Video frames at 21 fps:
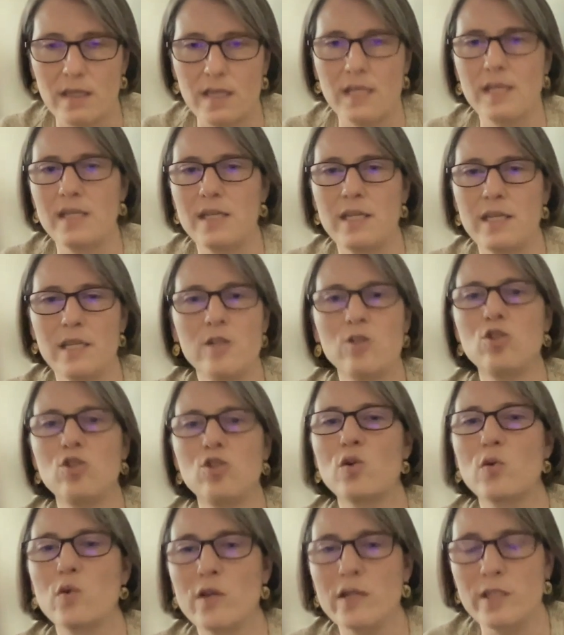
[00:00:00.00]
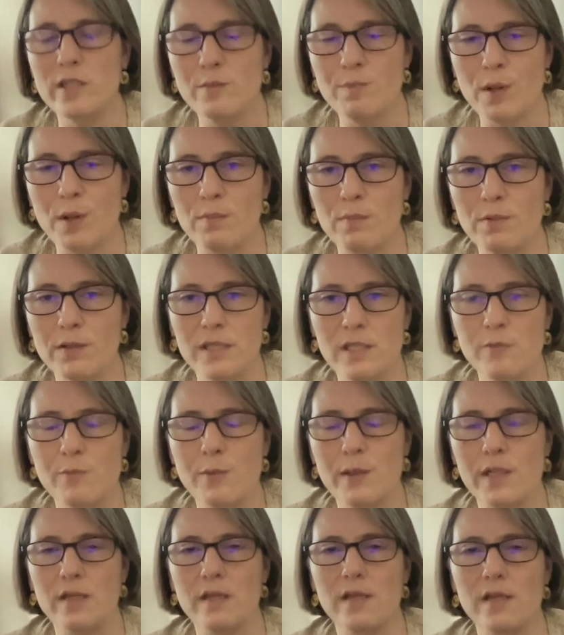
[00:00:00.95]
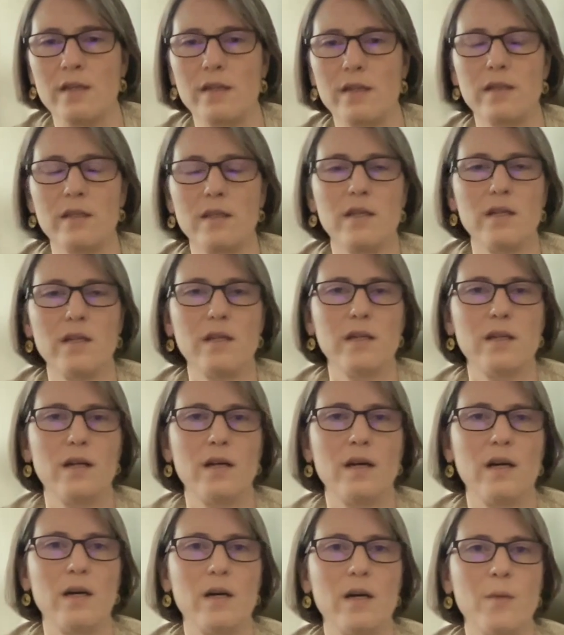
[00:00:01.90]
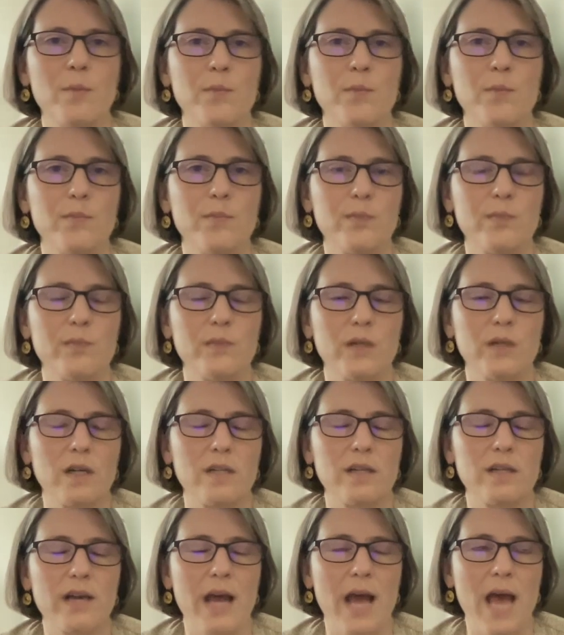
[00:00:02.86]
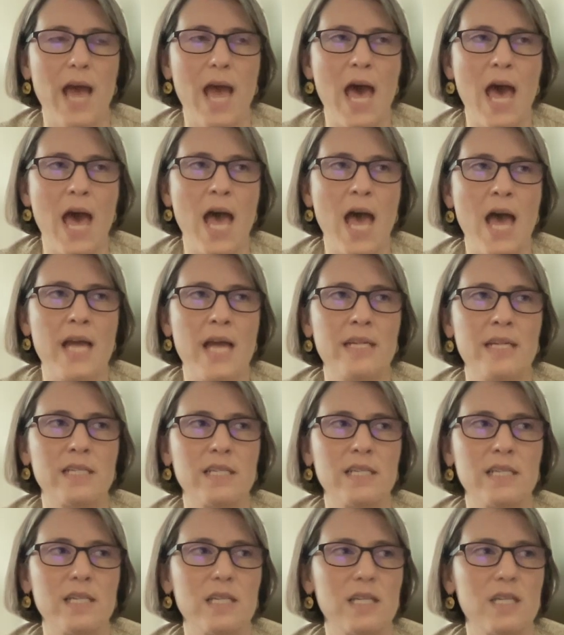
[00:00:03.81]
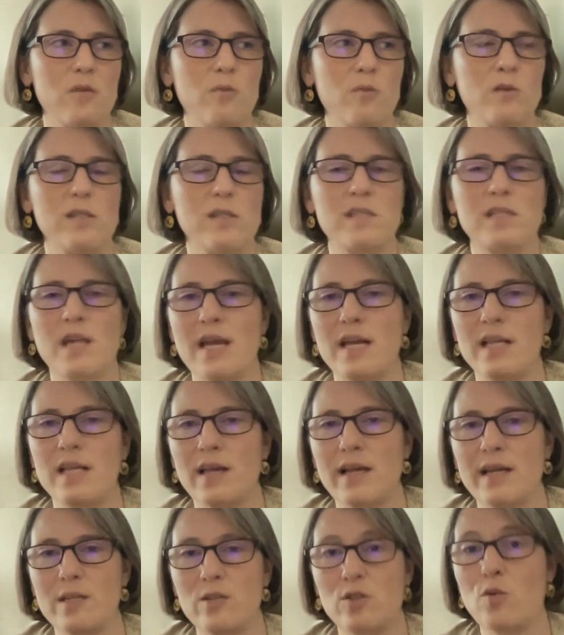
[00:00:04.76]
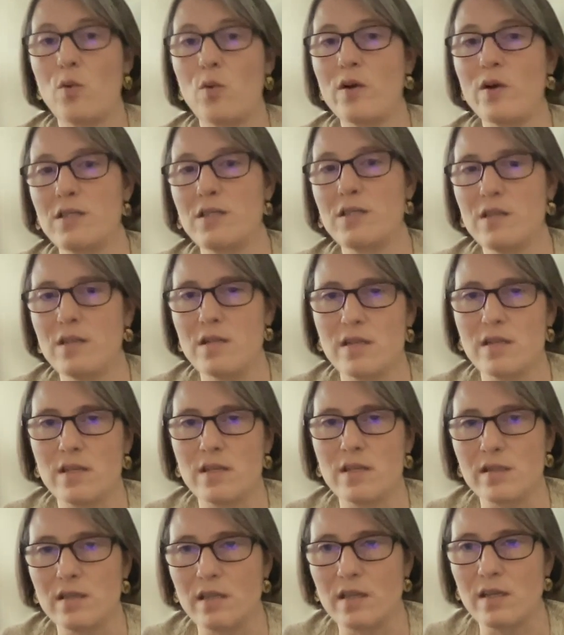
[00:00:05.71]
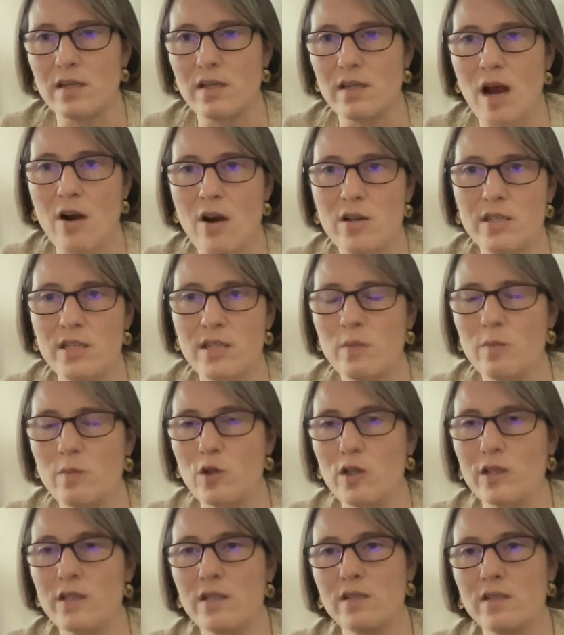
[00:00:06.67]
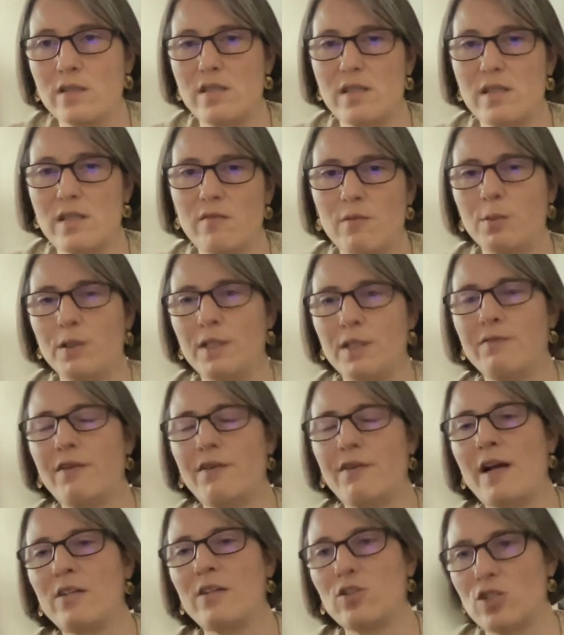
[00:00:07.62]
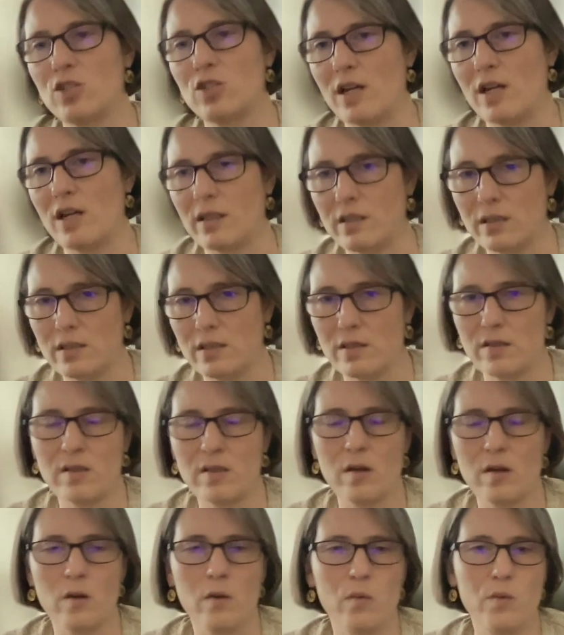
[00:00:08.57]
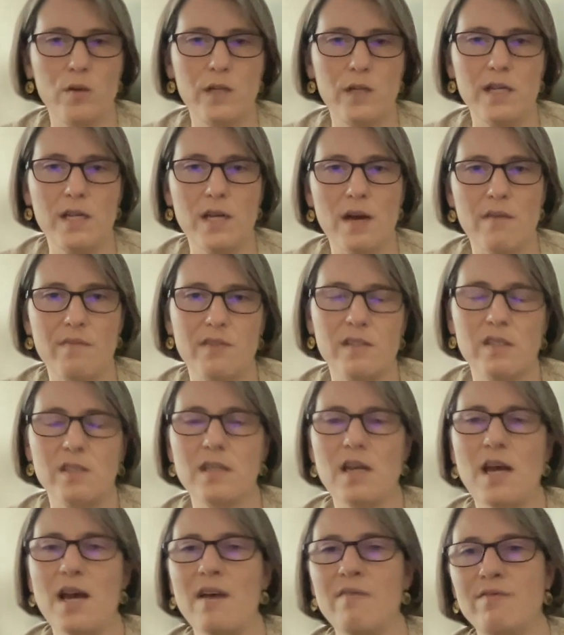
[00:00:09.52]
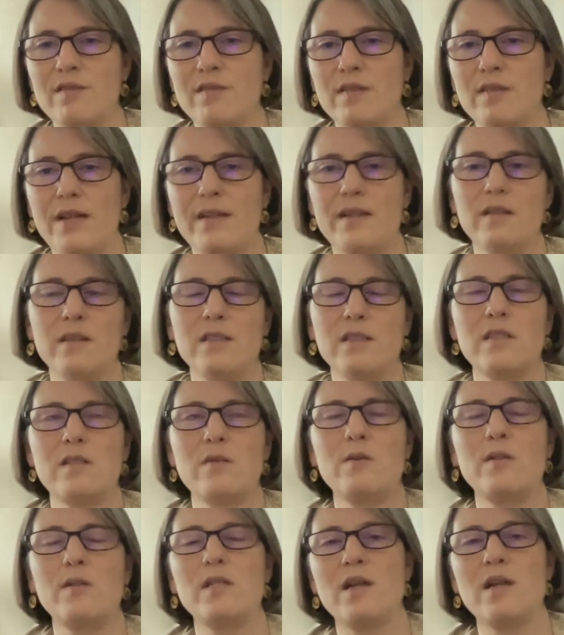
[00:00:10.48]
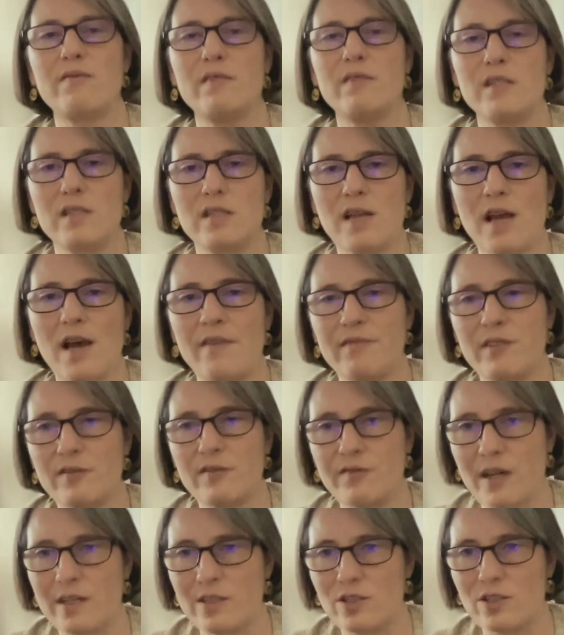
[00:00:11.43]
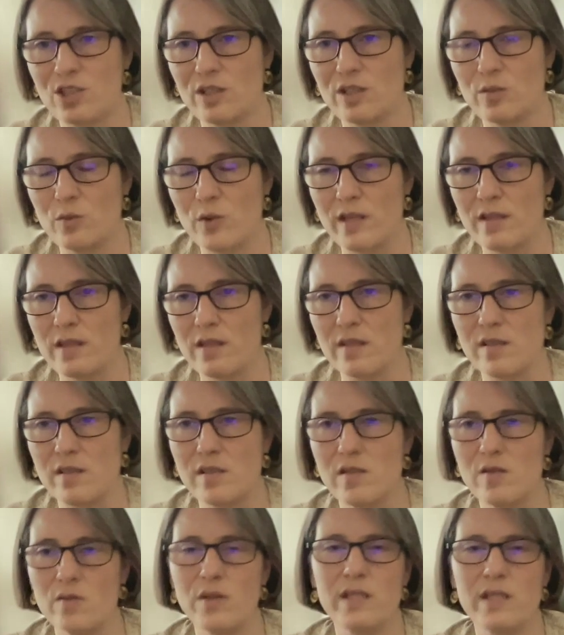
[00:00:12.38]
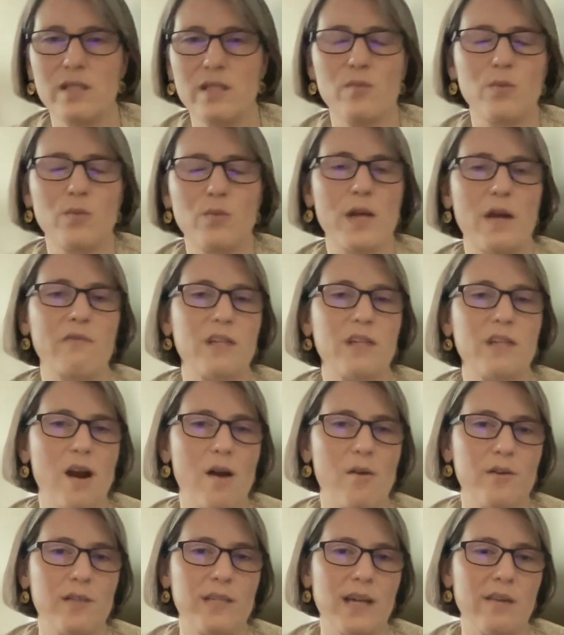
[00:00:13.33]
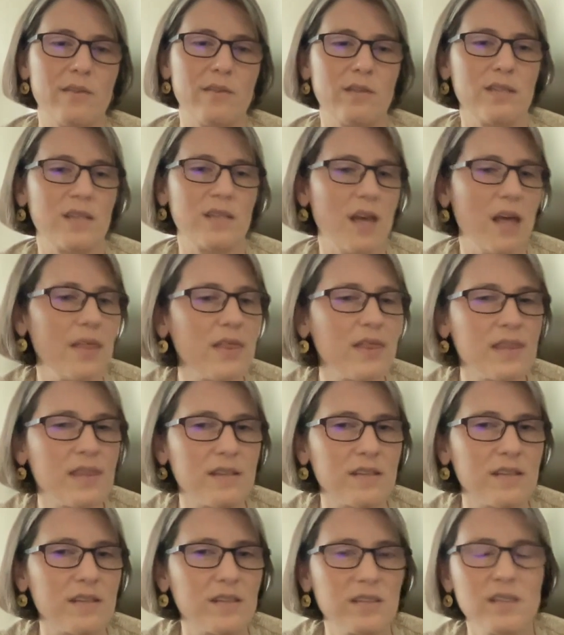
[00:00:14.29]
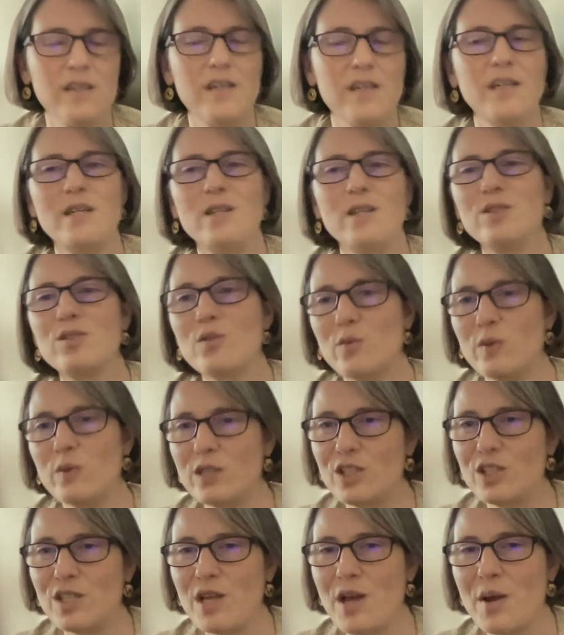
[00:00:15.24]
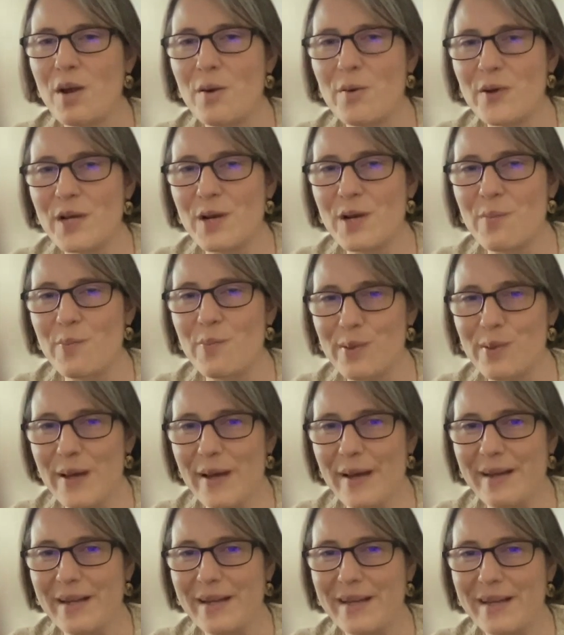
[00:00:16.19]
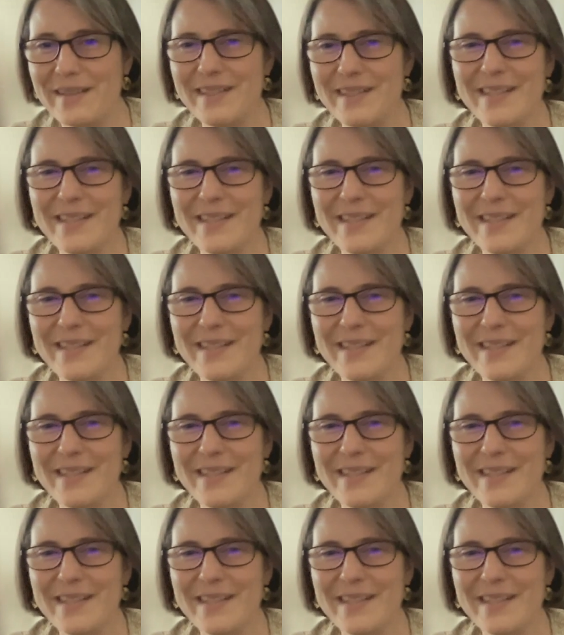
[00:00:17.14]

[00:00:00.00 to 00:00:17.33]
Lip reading: He enjoys public speaking. Um, and he would say like 20 things that our team could conceivably fact check. So we didn't have the staff, like let's say we didn't have the staff to fact check 20 things. So we have to narrow it down to 10 things. So which 10 are we going to pick?